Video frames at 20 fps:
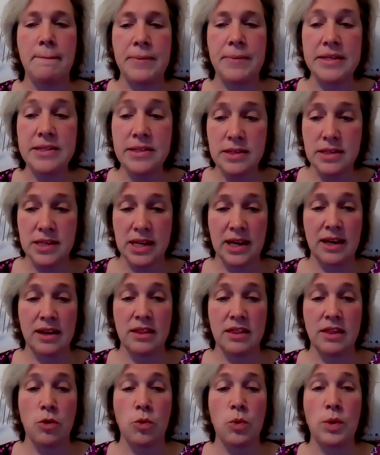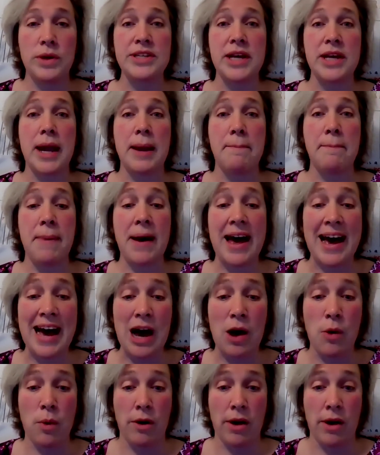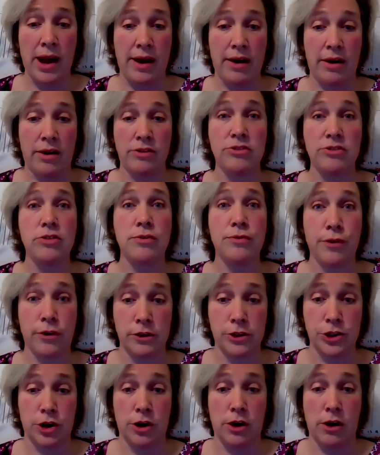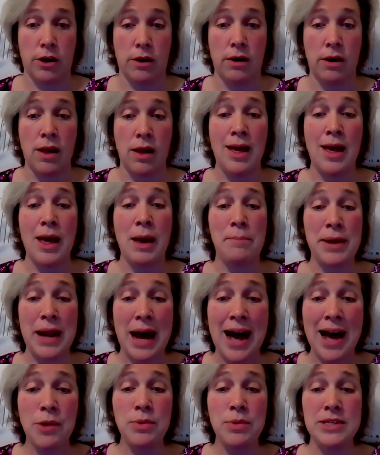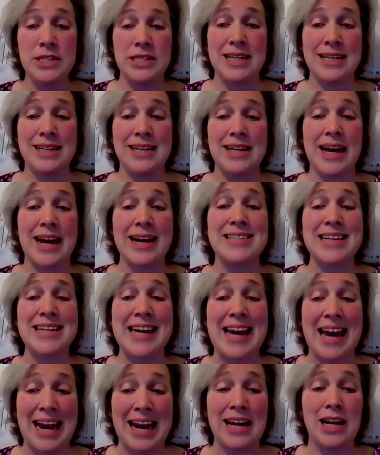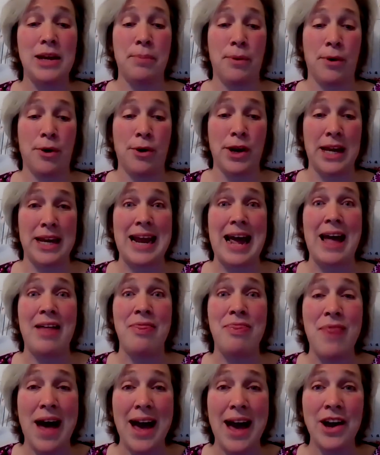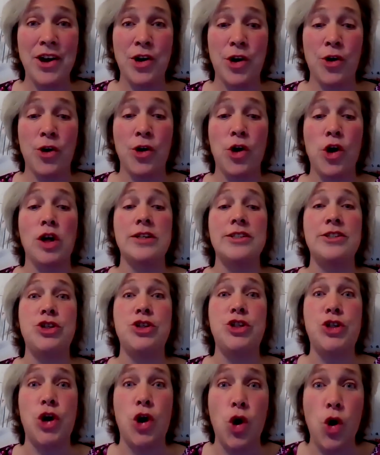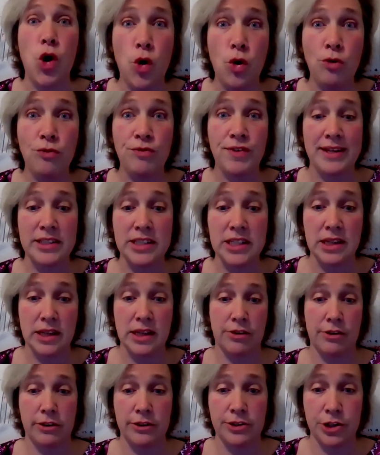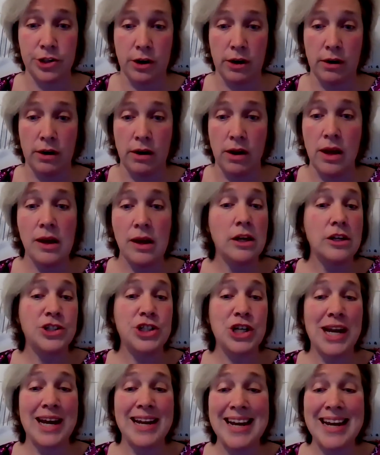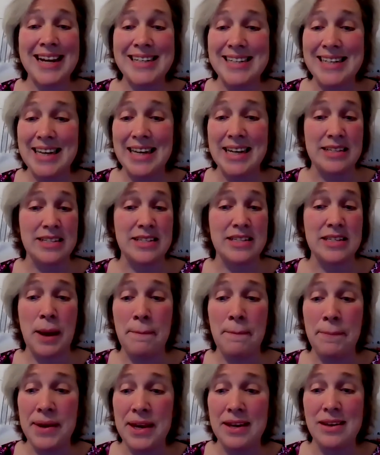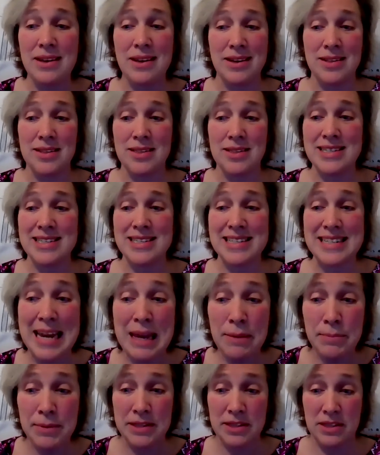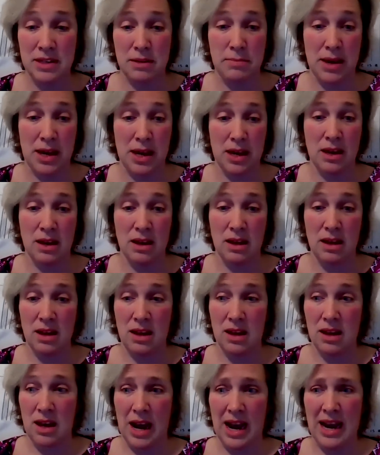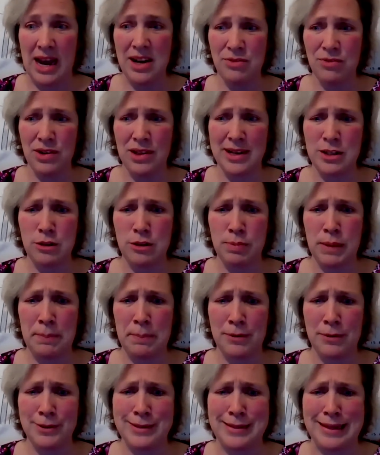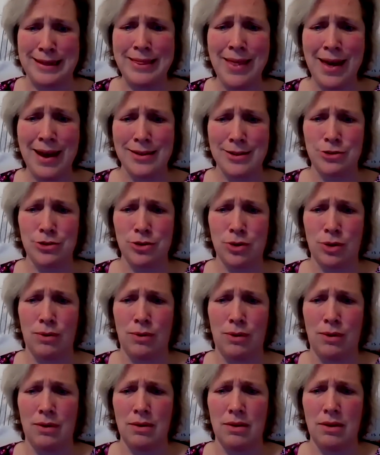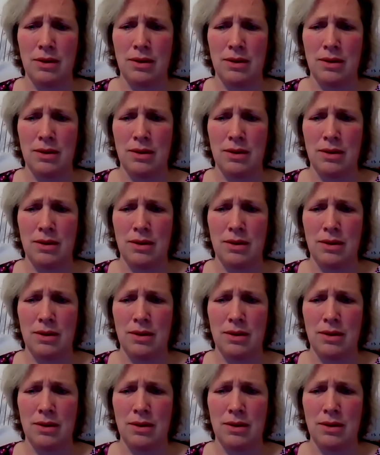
Mrs. Keith was a powerhouse for sure, but I was seated next to Katie Bergen, and that girl dove into literature. She had ideas, opinions, statements to make. I didn't realize people did that in school.